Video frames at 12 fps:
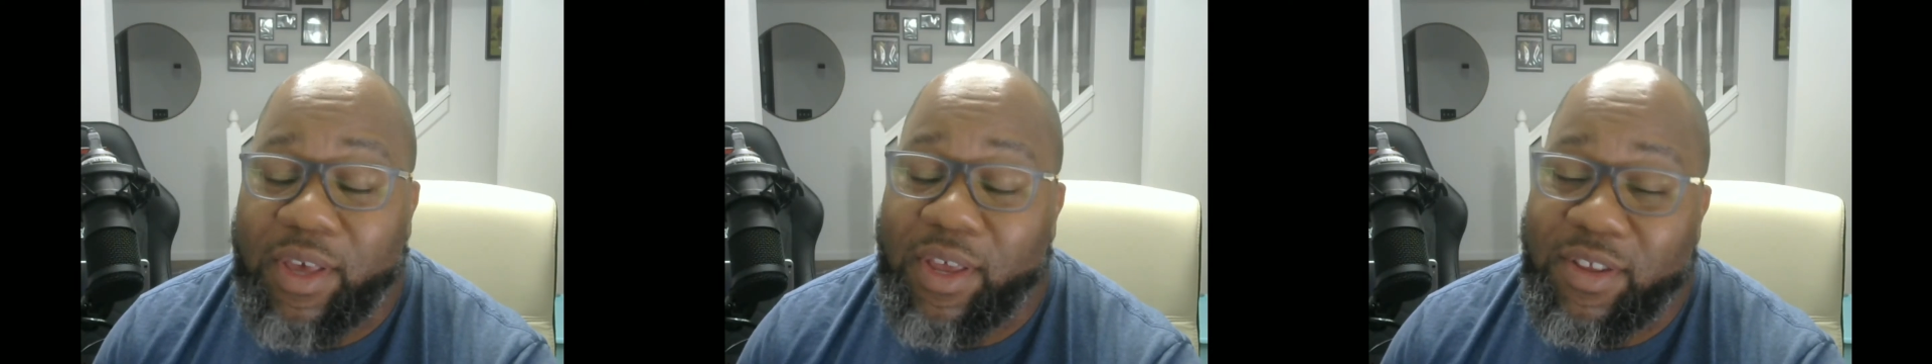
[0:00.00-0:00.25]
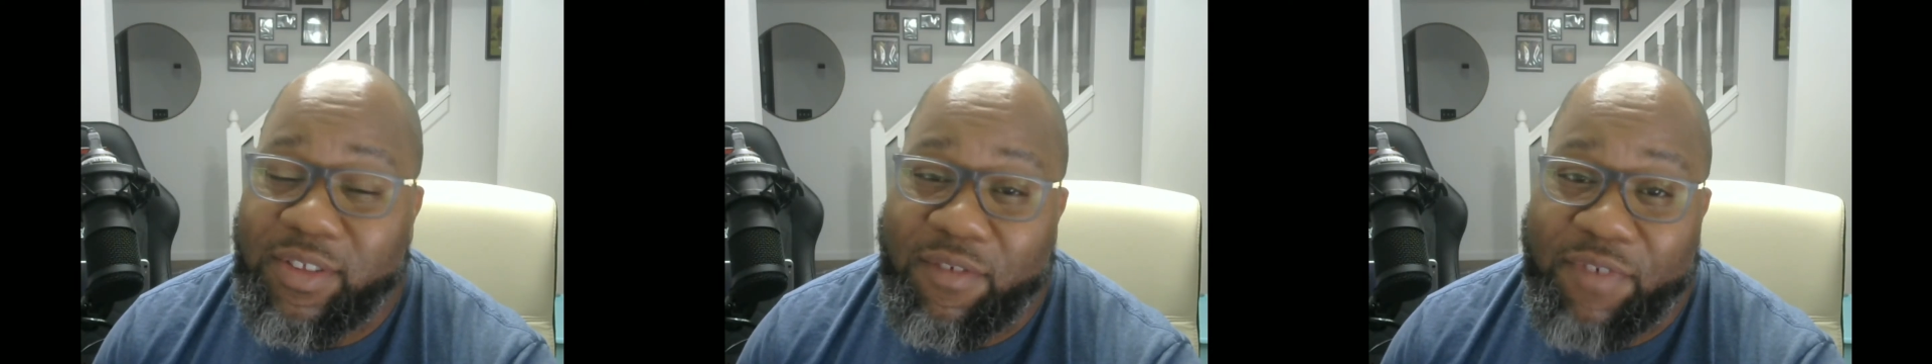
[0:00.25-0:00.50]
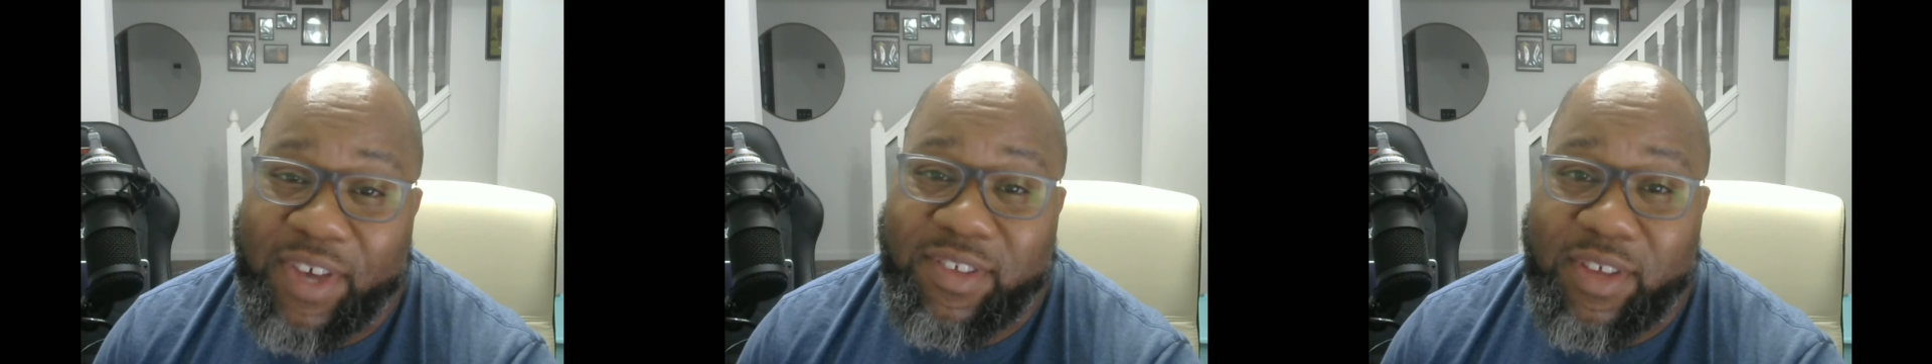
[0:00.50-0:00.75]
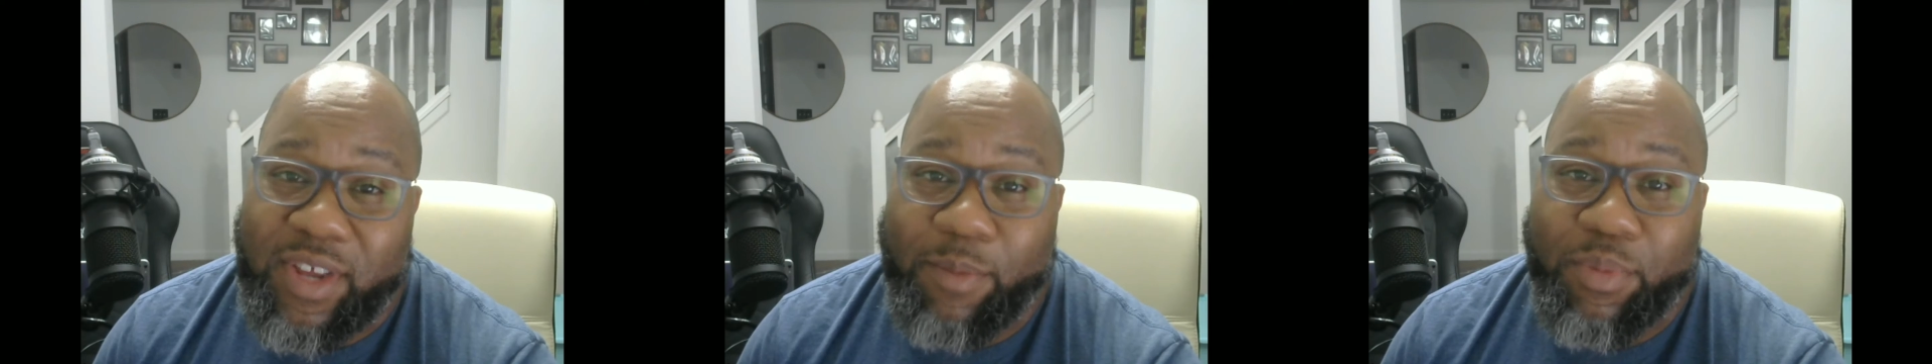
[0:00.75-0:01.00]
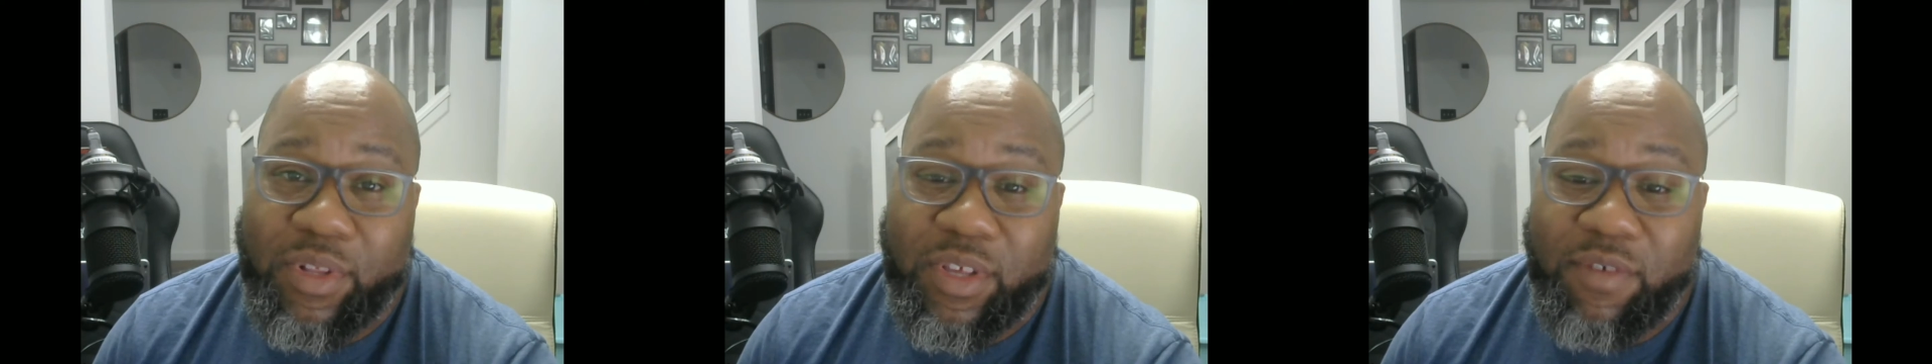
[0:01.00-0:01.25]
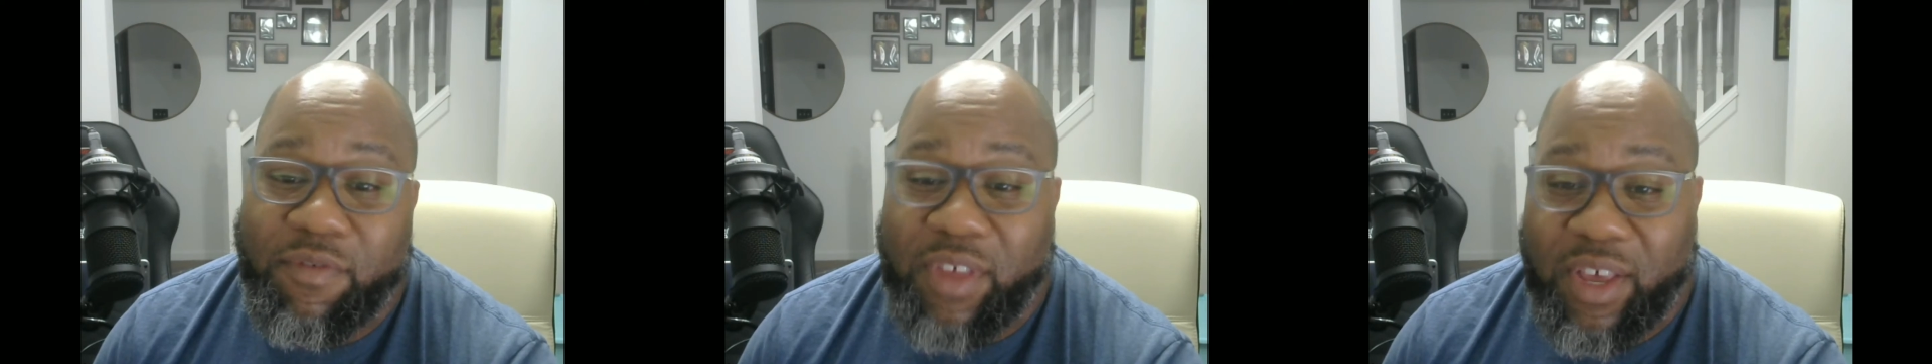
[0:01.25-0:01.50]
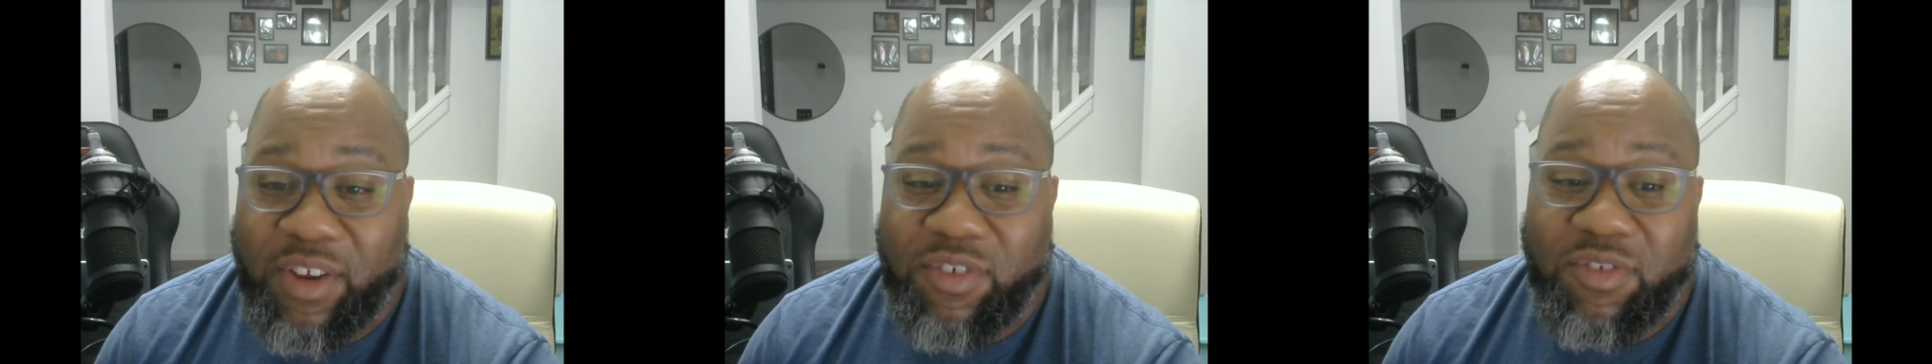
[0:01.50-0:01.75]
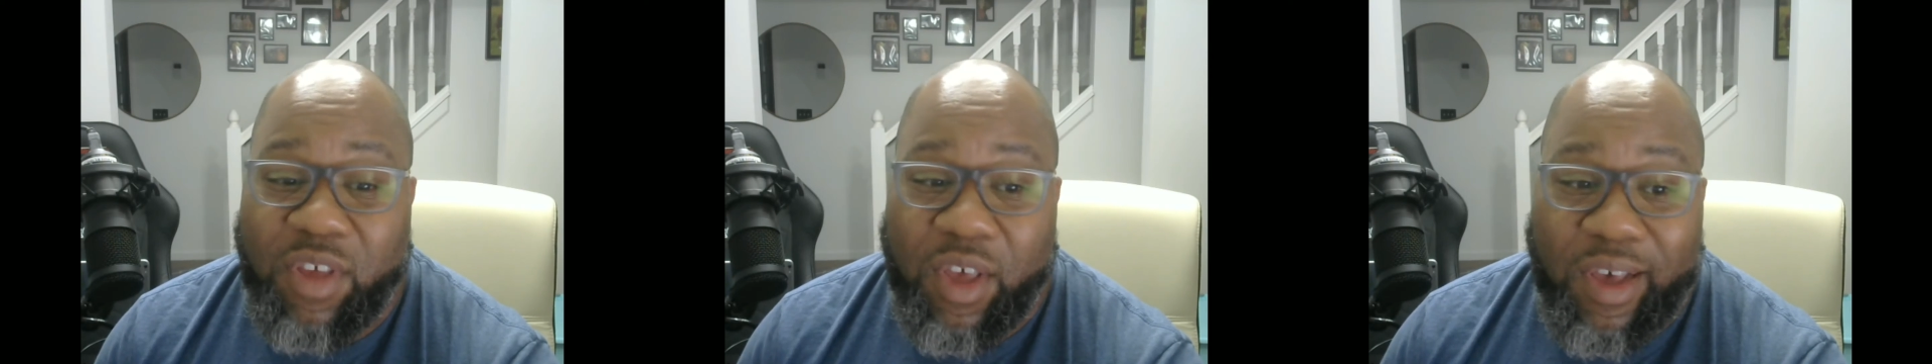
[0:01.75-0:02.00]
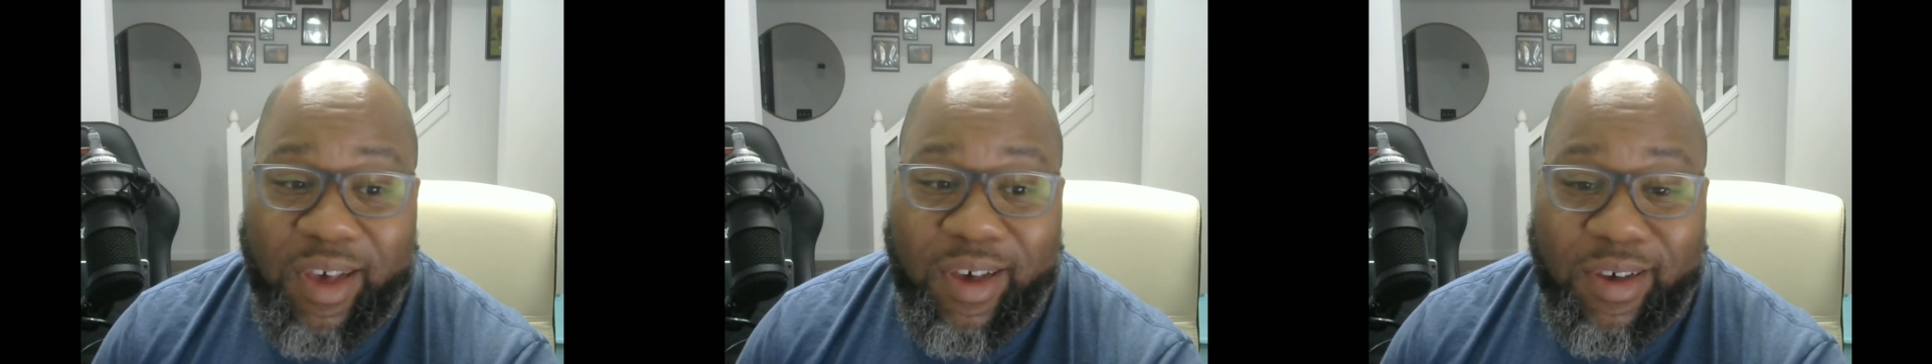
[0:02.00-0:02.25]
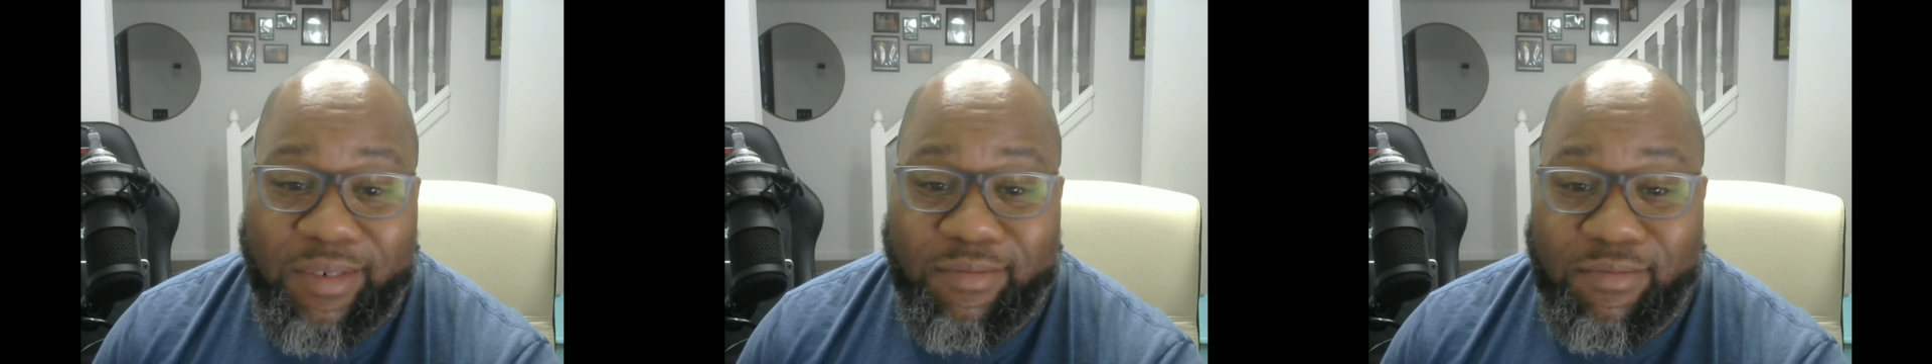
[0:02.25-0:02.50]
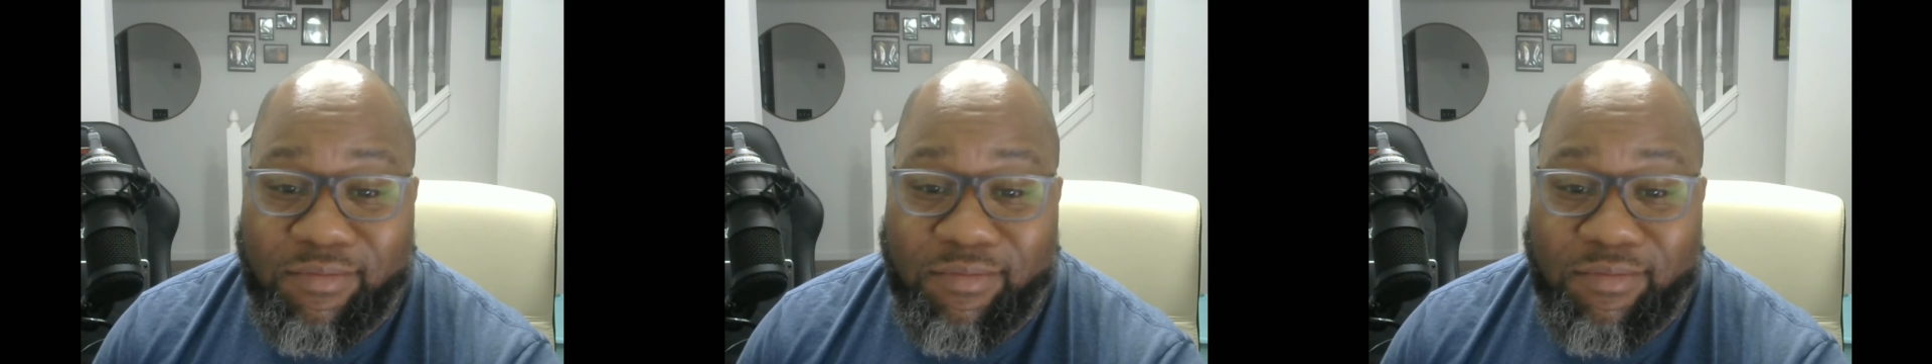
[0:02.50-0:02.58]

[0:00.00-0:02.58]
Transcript: and it's advice that I believe that is uh,